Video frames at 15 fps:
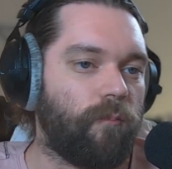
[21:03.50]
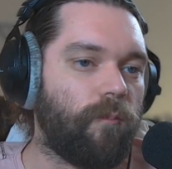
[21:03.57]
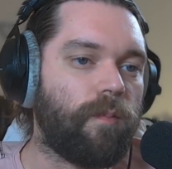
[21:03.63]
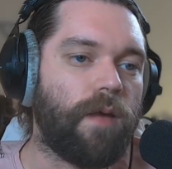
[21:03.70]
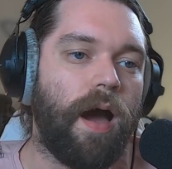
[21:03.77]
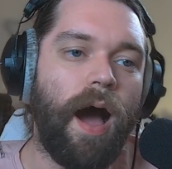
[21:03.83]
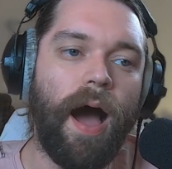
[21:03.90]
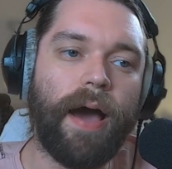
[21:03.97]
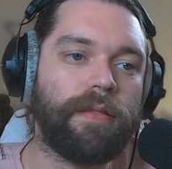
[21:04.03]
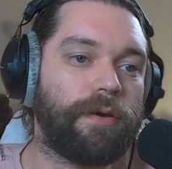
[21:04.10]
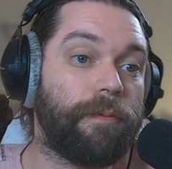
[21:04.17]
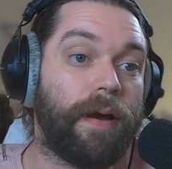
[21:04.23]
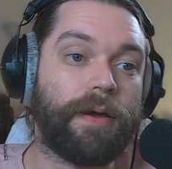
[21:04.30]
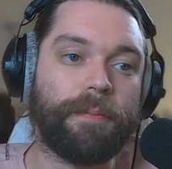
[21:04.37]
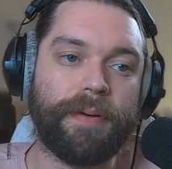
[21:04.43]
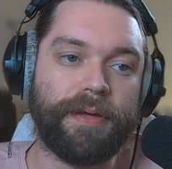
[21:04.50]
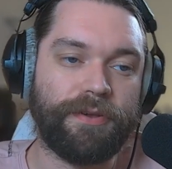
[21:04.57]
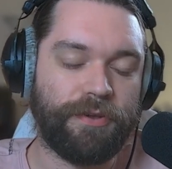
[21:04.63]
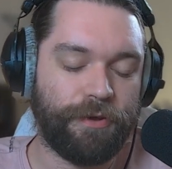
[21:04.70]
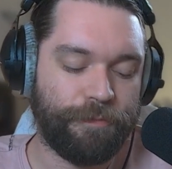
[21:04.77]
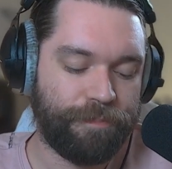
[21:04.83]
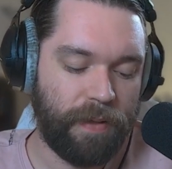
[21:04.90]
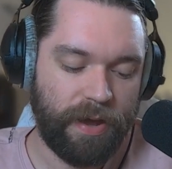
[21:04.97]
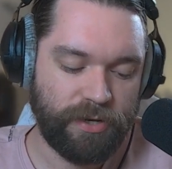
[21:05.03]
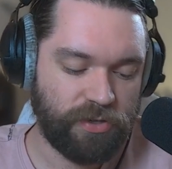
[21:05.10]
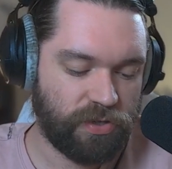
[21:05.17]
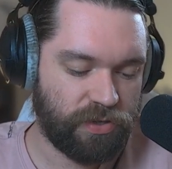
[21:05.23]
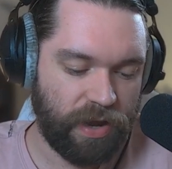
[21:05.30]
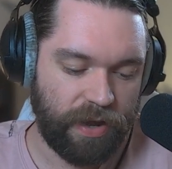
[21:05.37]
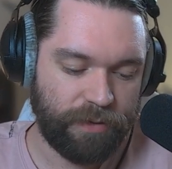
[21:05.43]
highly recommend, dude. I
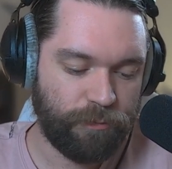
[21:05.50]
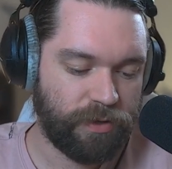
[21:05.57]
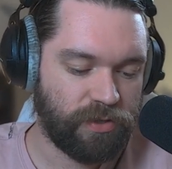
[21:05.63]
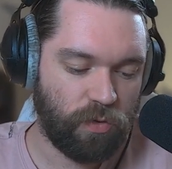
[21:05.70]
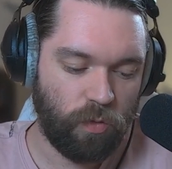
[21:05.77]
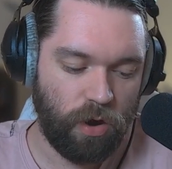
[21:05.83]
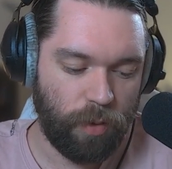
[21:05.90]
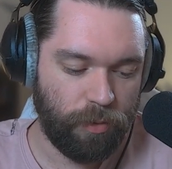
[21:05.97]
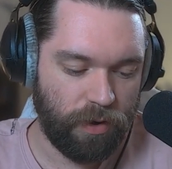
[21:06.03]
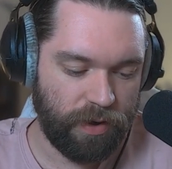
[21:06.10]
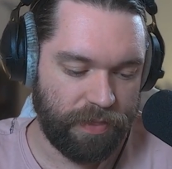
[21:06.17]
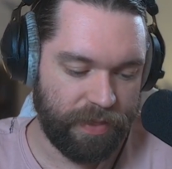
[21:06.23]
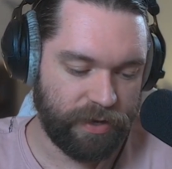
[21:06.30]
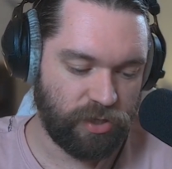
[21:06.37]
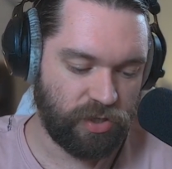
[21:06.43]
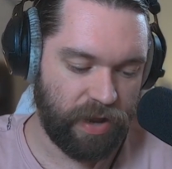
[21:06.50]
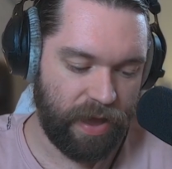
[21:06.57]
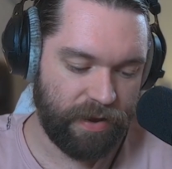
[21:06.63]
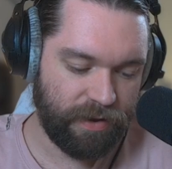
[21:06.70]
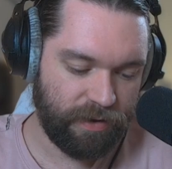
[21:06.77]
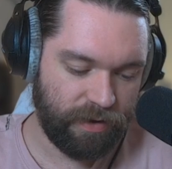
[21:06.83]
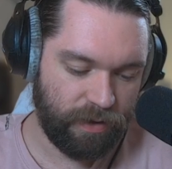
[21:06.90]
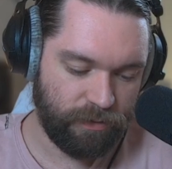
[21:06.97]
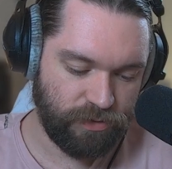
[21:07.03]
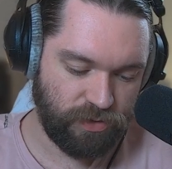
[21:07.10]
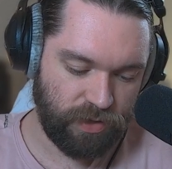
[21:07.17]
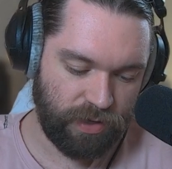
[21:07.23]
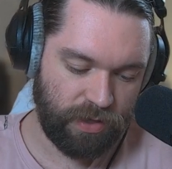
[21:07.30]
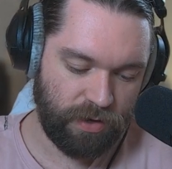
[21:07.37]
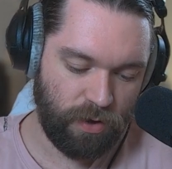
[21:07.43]
went to Walmart and they just had it, and I was
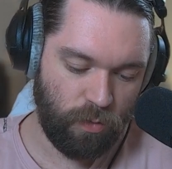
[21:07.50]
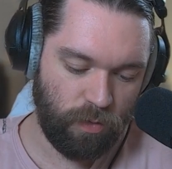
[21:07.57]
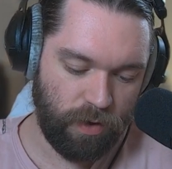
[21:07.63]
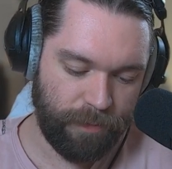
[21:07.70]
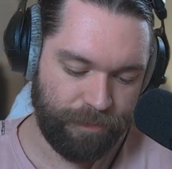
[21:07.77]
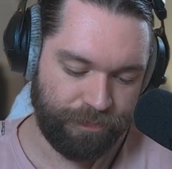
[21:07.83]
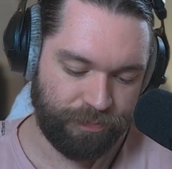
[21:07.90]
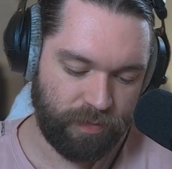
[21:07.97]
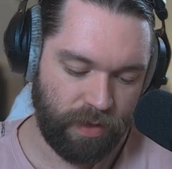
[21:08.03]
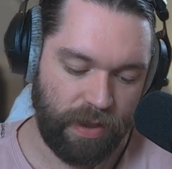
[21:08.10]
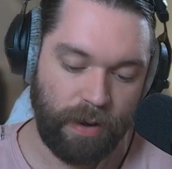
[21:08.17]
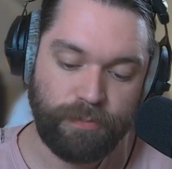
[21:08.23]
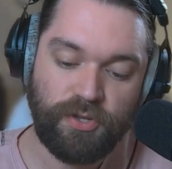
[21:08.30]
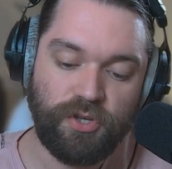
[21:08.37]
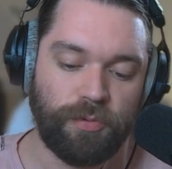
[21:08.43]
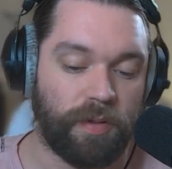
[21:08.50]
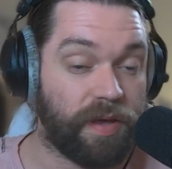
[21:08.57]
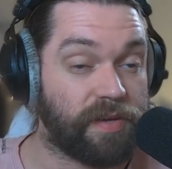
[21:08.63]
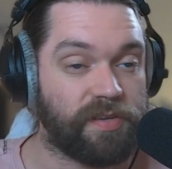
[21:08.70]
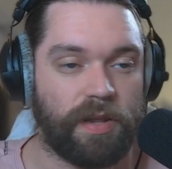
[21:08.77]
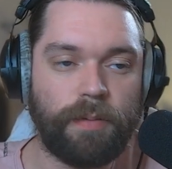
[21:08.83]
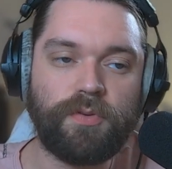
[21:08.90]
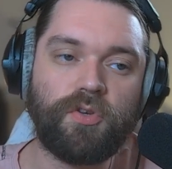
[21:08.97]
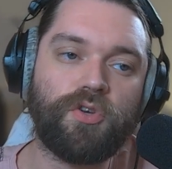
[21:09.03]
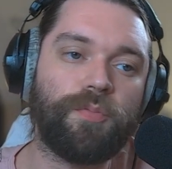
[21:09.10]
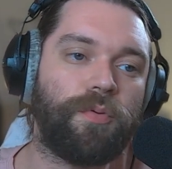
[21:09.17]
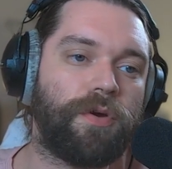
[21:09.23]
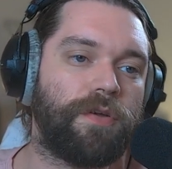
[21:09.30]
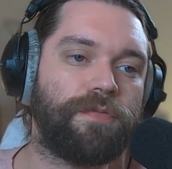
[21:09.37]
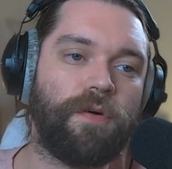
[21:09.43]
like, you know what? And I'm super, like I said, I'm
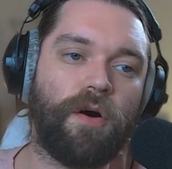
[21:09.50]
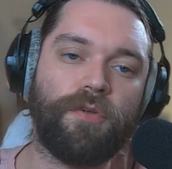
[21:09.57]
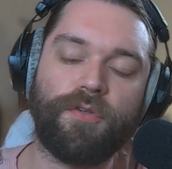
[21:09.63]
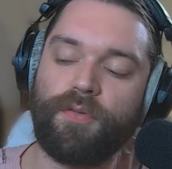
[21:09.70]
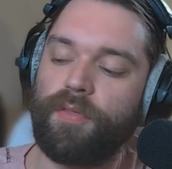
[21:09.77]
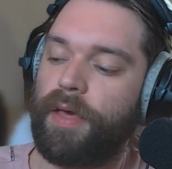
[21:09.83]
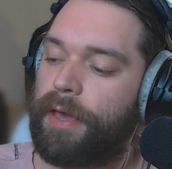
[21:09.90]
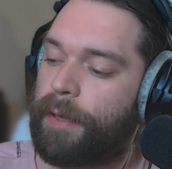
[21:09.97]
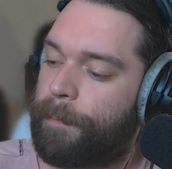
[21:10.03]
super into fall, dude. Like,